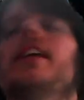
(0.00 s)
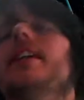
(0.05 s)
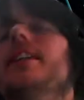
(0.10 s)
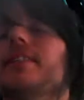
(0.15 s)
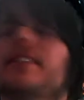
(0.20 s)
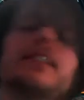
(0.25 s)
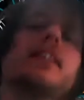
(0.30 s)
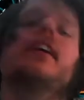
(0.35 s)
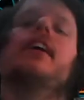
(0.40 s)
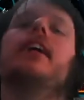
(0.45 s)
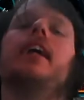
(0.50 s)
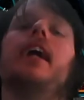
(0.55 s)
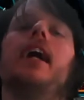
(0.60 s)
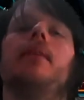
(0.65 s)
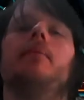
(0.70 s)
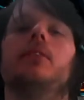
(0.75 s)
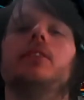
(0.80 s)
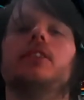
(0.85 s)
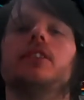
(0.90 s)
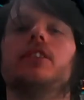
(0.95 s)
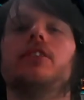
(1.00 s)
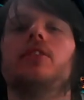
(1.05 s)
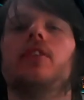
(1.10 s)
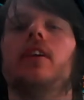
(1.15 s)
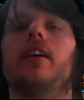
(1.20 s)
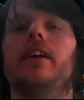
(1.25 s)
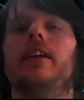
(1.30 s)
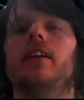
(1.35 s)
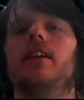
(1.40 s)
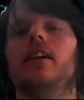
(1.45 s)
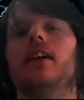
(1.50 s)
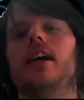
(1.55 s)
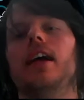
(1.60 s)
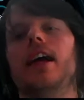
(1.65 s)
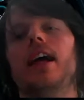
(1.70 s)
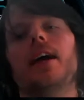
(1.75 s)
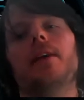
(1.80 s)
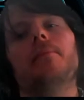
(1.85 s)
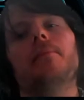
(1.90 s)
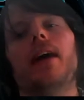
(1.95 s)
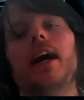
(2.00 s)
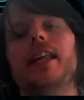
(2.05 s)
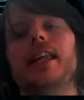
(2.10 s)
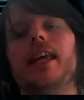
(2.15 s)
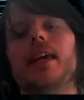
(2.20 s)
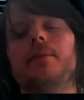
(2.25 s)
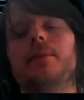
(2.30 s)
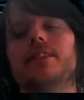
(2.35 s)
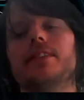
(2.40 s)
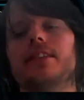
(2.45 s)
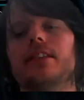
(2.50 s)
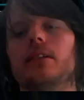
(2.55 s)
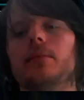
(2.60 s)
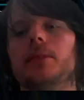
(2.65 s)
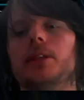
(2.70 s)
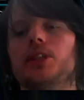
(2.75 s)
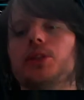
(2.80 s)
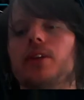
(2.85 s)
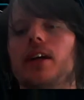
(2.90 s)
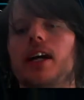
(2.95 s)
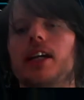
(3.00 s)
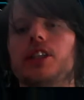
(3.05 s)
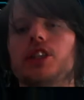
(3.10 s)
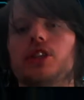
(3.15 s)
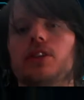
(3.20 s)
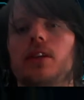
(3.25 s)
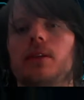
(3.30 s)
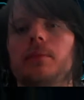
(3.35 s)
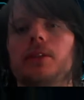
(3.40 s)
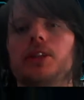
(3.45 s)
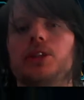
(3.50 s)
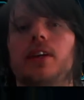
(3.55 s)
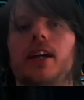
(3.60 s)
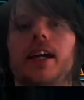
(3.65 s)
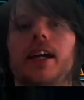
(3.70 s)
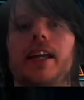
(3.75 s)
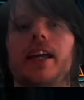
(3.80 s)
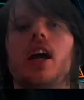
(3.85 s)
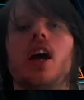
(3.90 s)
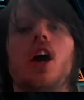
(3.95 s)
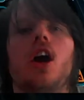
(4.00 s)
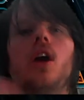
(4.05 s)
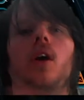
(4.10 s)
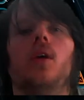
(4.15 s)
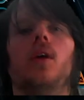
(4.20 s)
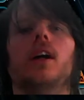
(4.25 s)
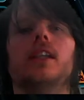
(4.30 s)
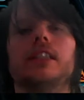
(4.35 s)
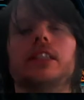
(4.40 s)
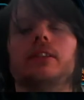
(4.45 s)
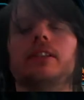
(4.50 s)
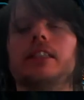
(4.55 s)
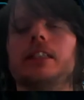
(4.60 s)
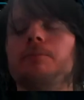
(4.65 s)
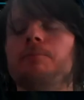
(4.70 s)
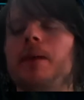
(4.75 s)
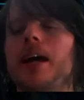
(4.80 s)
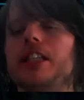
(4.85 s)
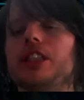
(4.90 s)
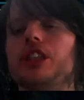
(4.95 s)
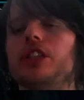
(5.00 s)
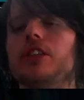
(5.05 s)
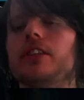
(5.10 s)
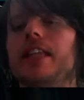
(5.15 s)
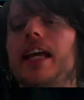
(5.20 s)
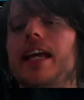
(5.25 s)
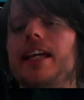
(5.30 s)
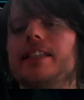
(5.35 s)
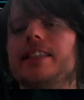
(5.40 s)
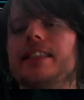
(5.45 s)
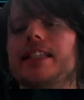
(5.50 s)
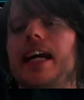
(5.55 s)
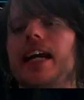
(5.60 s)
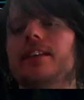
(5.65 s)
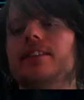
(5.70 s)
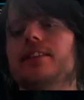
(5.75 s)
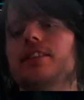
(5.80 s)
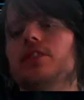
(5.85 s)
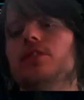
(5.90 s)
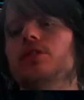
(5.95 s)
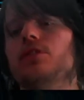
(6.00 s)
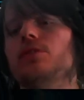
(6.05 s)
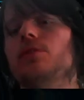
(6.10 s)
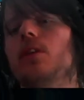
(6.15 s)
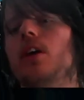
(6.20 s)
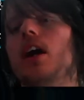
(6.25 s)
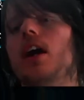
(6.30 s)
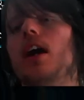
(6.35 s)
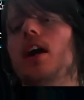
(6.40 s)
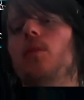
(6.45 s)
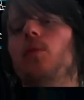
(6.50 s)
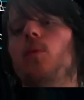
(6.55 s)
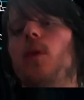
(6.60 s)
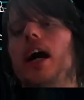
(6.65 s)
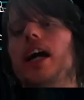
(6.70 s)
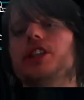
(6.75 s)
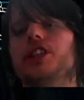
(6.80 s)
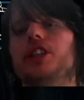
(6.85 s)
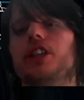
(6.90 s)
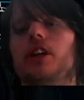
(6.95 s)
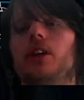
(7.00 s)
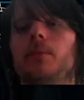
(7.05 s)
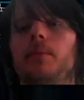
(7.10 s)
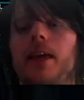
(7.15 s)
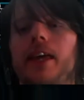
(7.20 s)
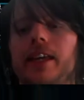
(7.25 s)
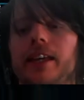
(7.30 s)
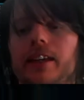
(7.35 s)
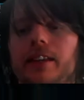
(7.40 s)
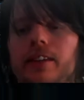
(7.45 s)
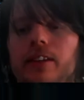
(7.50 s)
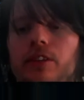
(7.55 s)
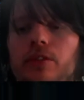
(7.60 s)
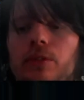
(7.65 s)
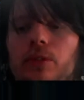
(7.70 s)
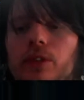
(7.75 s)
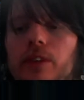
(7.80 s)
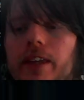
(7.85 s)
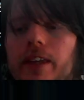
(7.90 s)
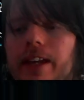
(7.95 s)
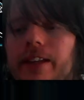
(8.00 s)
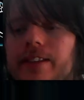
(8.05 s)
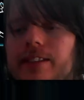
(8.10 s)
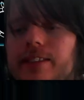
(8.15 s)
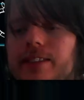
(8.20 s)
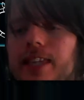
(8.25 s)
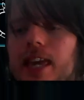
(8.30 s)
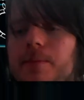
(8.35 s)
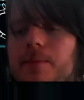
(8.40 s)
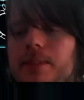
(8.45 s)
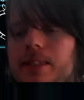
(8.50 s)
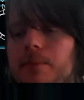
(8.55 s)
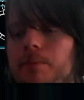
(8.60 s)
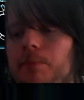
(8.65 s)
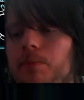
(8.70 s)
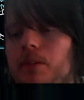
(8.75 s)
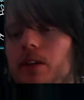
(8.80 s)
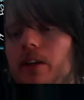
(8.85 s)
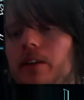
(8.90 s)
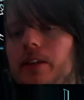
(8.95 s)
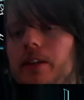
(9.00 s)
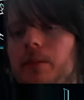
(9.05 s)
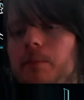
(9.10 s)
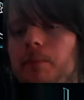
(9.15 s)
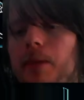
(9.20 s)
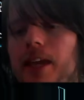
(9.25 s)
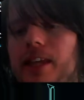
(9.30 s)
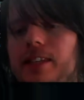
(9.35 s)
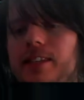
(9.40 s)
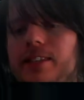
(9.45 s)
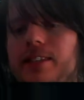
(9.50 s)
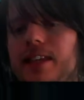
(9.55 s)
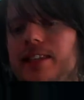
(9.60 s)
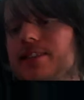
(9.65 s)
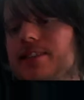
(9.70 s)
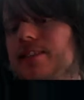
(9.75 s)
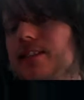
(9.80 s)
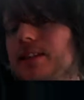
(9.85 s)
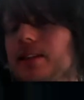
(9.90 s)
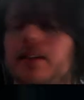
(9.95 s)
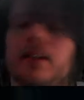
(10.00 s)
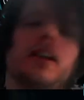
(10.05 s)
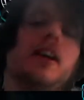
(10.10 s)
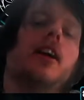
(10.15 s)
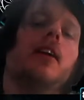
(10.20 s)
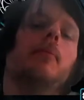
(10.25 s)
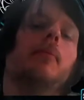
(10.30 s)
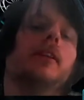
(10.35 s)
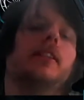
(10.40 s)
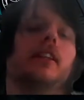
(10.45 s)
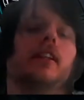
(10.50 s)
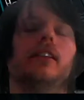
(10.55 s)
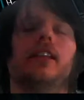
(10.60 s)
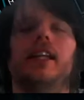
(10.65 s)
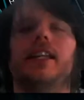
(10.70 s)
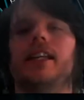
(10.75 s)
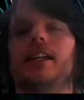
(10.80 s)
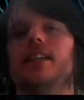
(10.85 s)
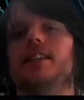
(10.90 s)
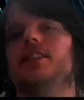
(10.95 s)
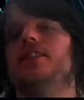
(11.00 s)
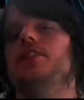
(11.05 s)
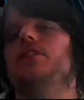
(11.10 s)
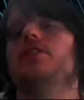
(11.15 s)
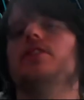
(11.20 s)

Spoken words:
Links combo tutorial. My name is Sean Matrai. Also, a special thanks out to YG Omega and the crew there. This game's currently in beta testing, but they're letting us